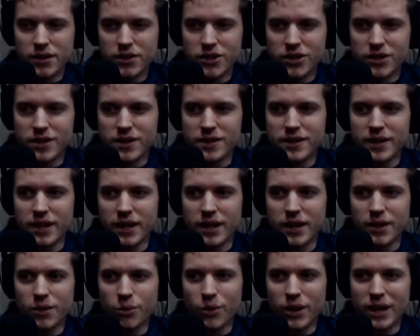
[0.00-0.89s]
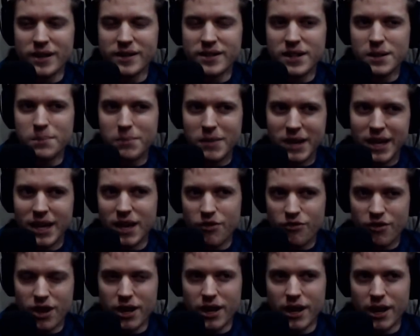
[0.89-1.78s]
Just because, like, when I see
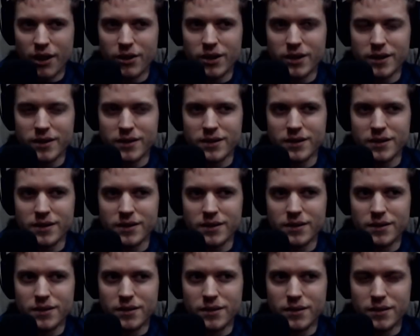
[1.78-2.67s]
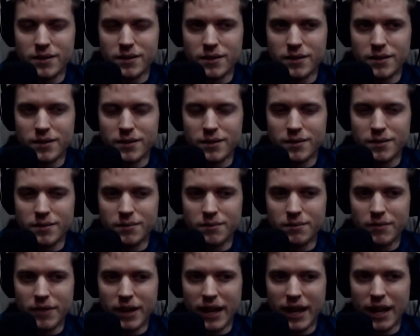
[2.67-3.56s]
Mickey written out, it doesn't...
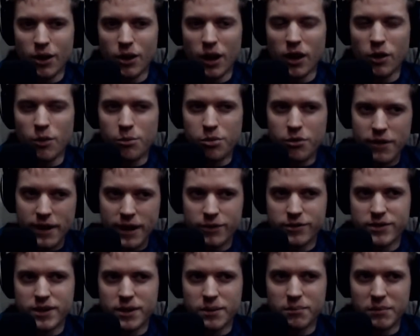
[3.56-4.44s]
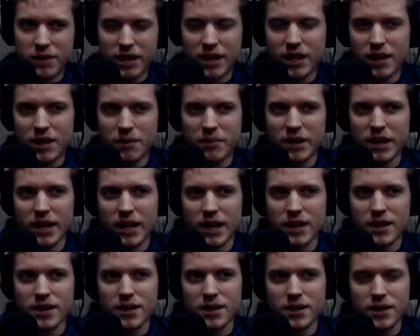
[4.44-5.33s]
I don't pronounce it Mickey in my
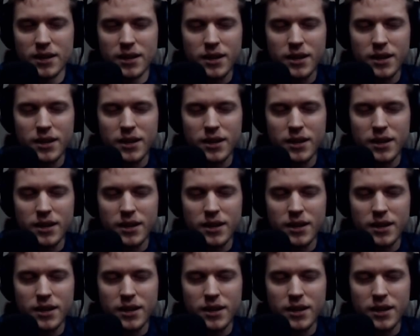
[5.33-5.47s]
head.